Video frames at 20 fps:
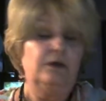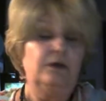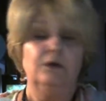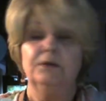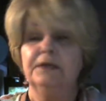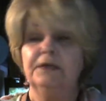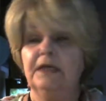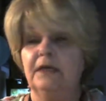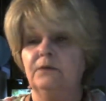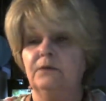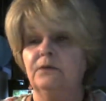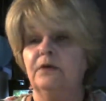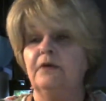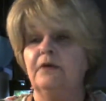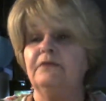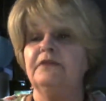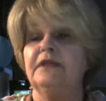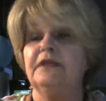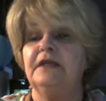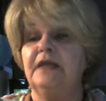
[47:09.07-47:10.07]
okay,
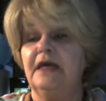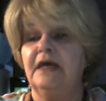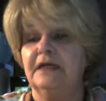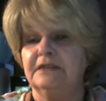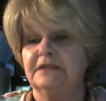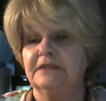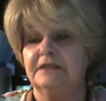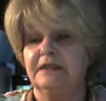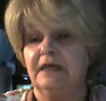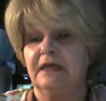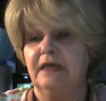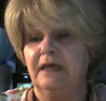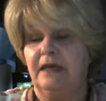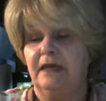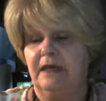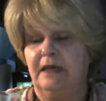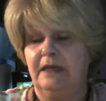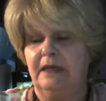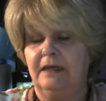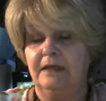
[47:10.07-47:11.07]
well, the next
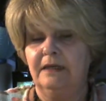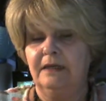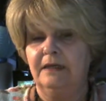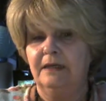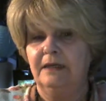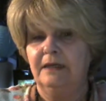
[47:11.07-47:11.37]
day,